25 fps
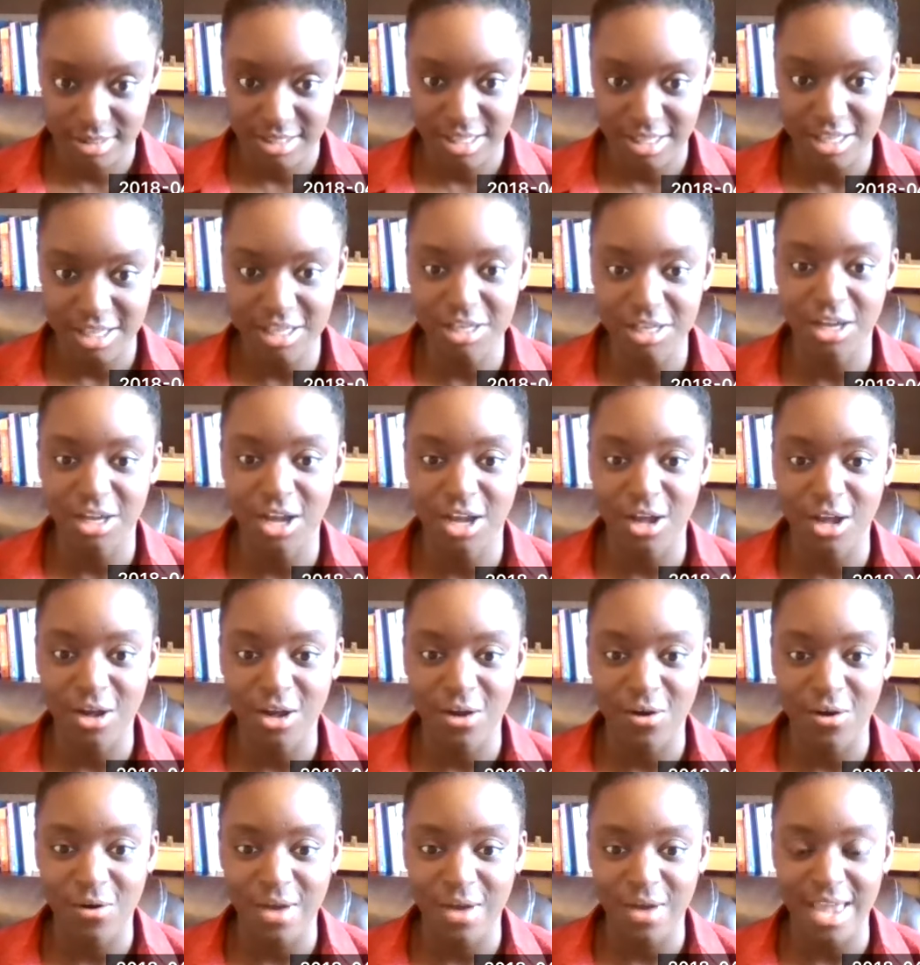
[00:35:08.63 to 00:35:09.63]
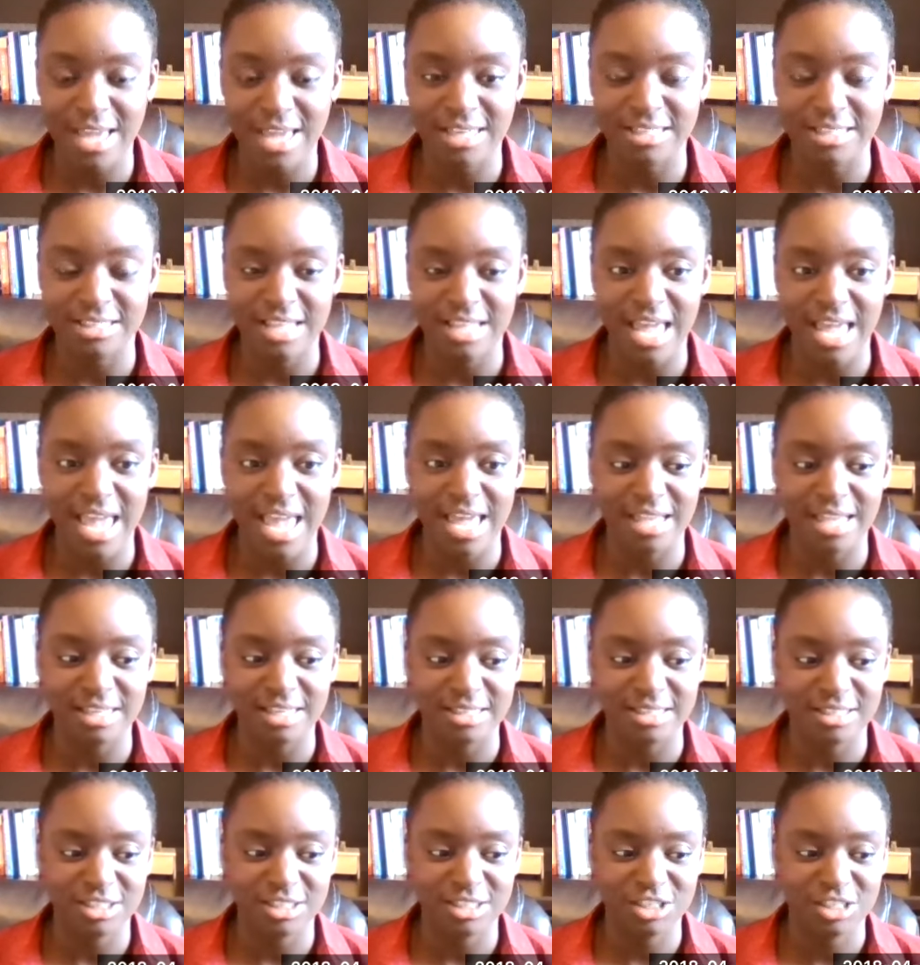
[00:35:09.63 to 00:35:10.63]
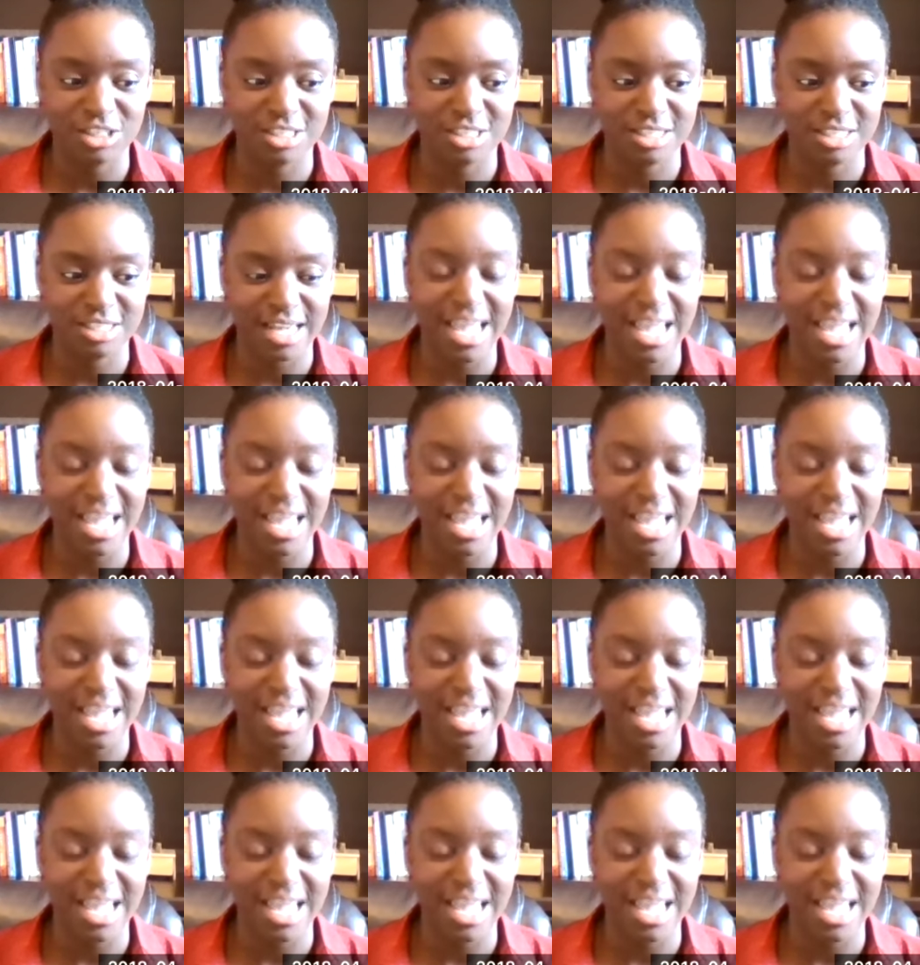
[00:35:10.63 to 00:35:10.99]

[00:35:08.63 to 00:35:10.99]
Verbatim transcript: you know, and, and just say,